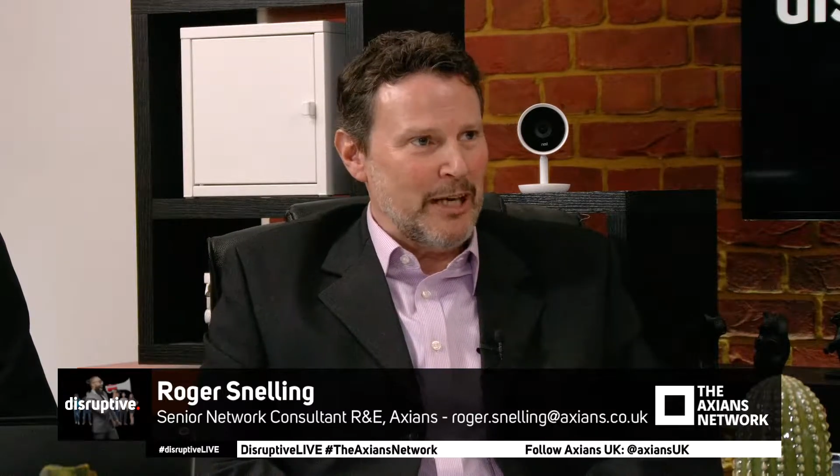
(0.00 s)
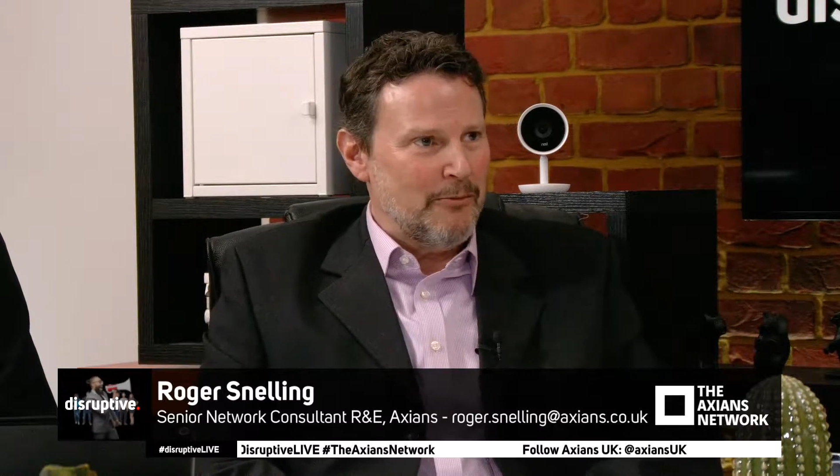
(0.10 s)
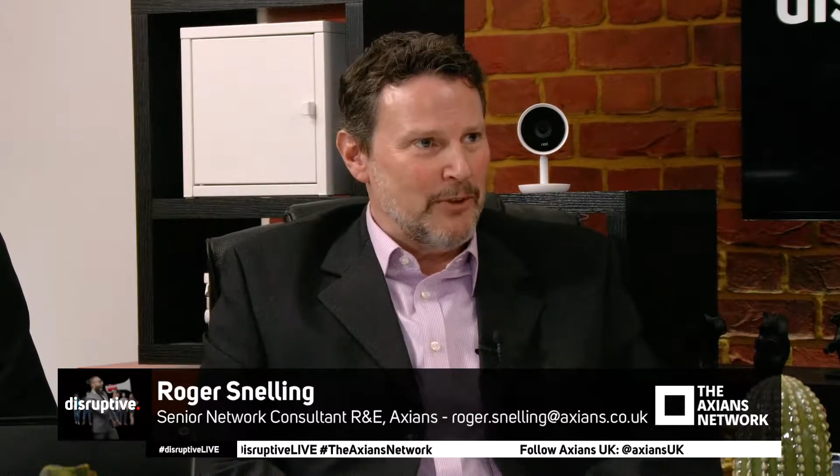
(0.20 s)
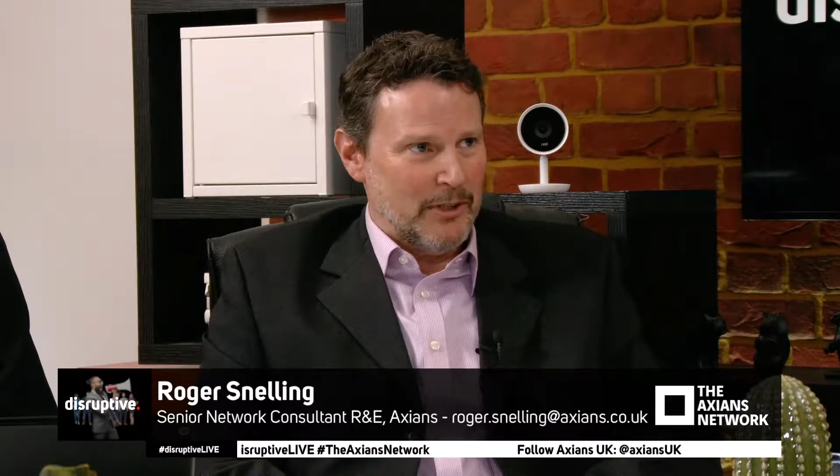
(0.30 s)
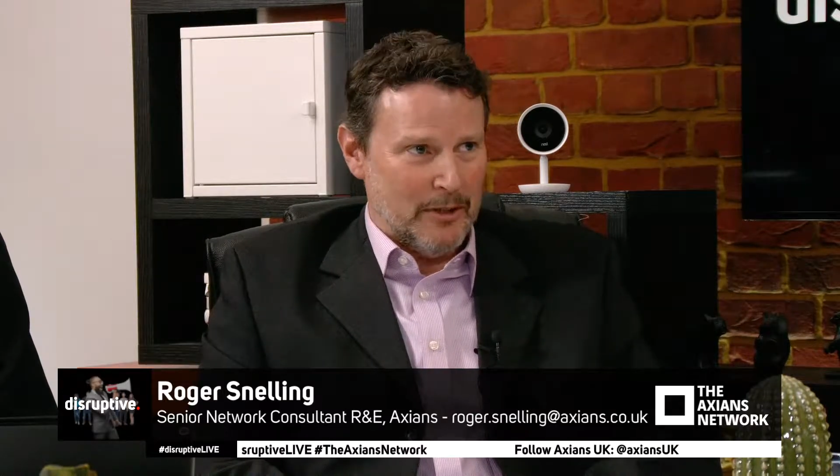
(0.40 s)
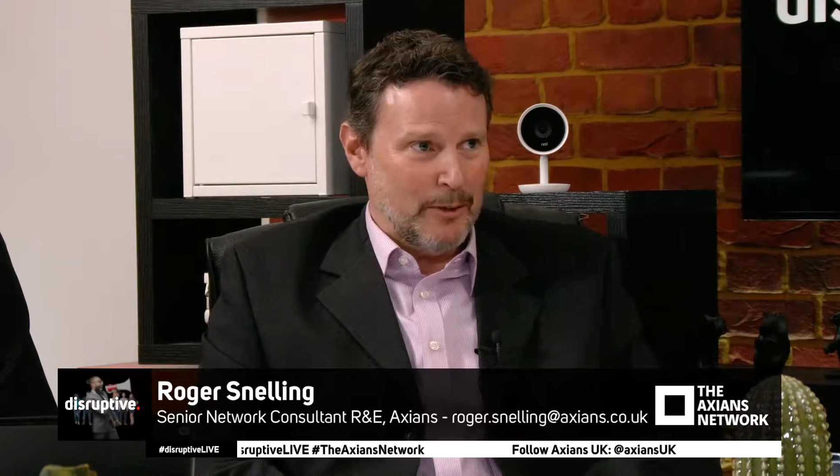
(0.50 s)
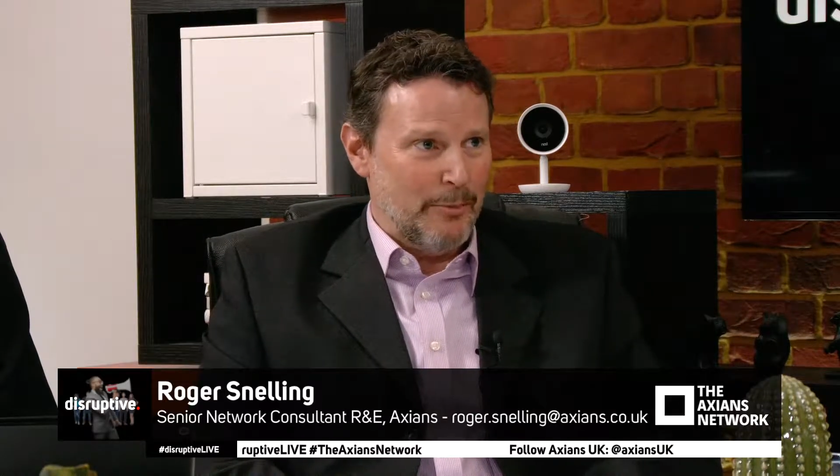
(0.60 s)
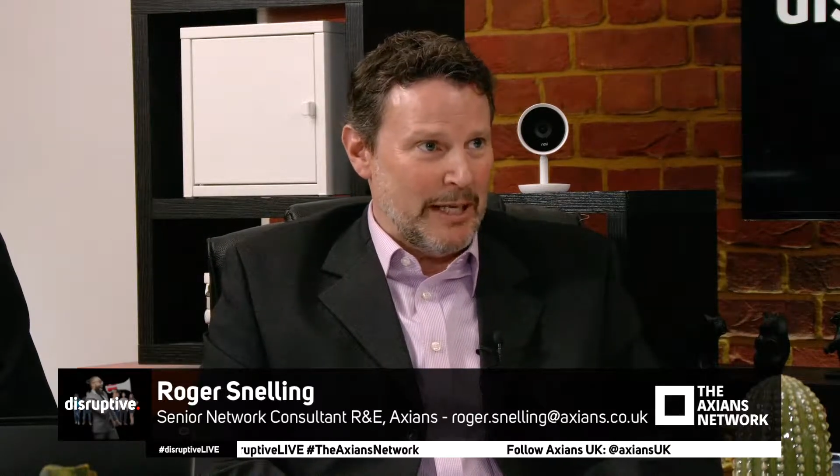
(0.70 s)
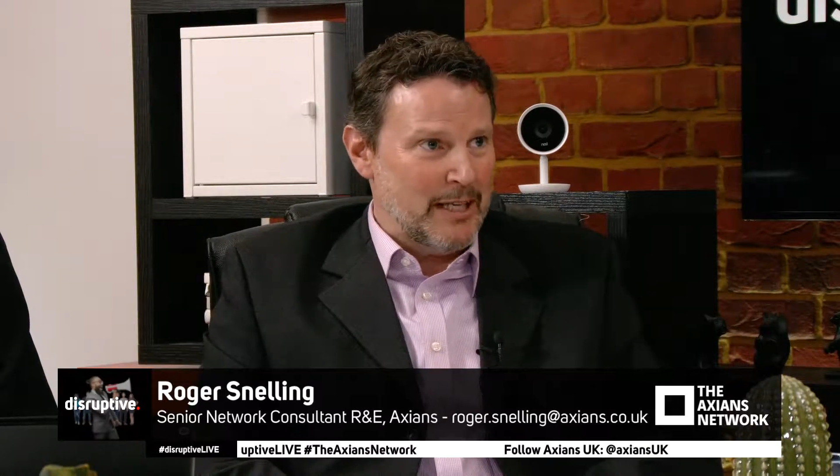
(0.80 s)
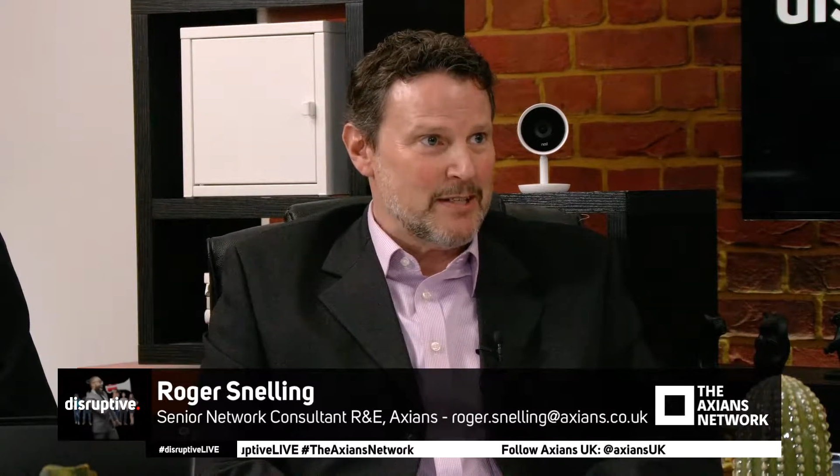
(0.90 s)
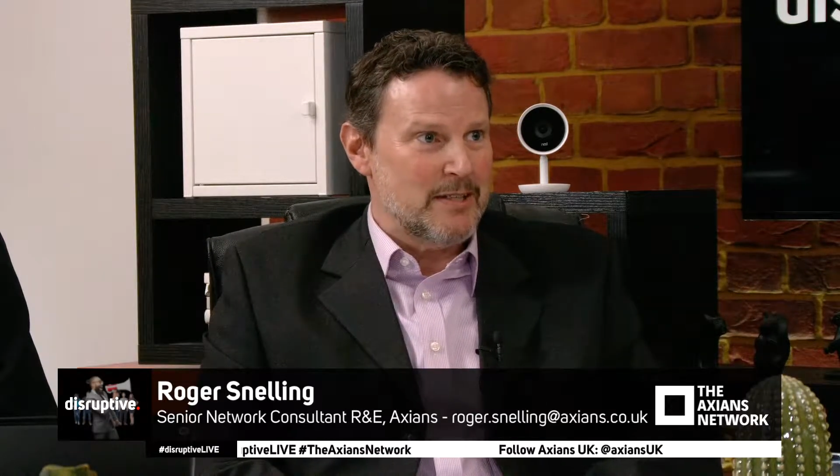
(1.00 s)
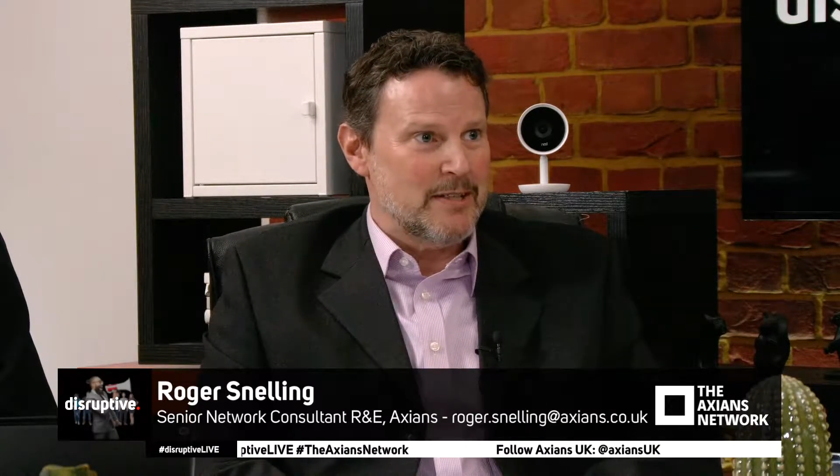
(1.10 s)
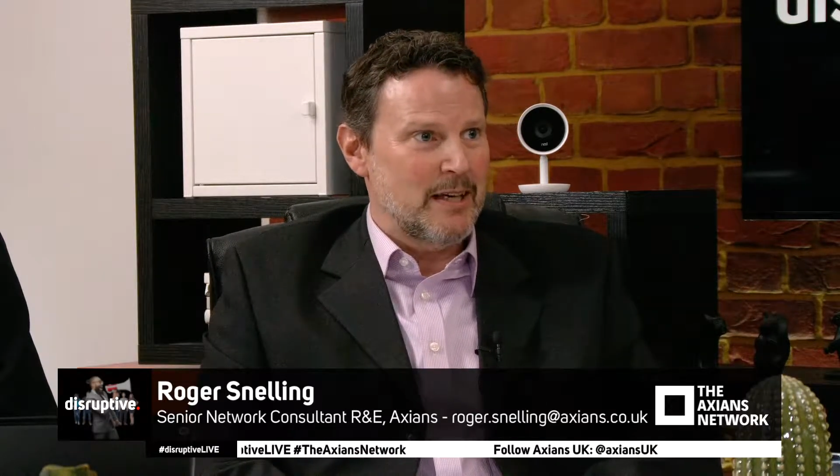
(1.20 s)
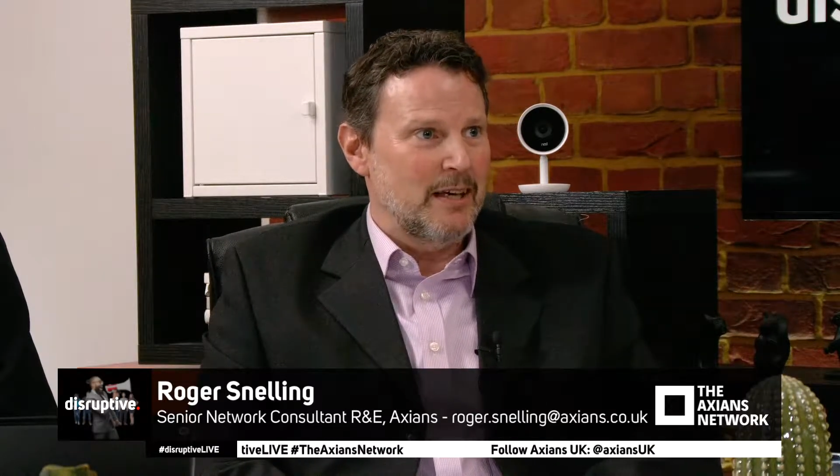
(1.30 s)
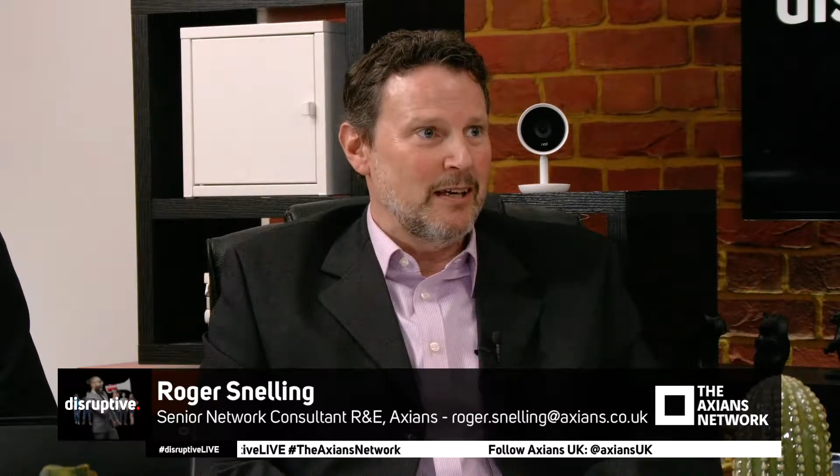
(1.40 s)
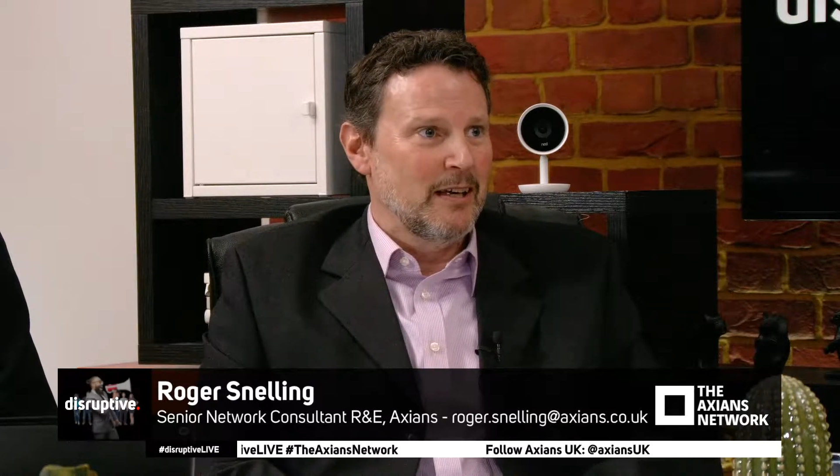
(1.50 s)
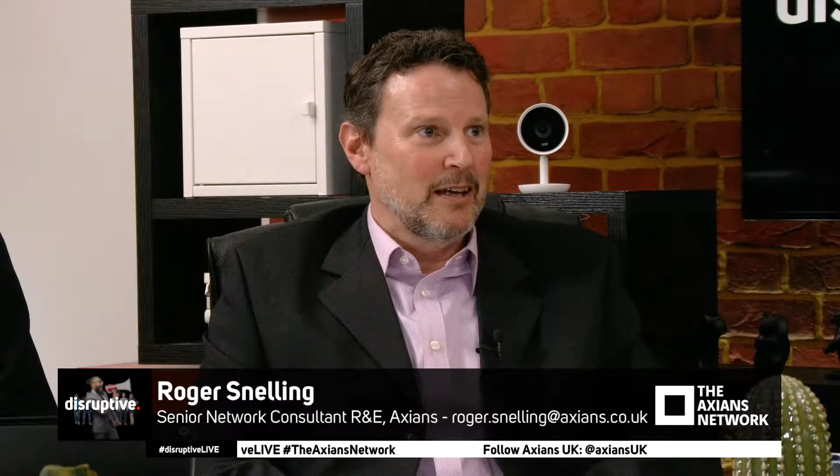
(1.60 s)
effort and complexity,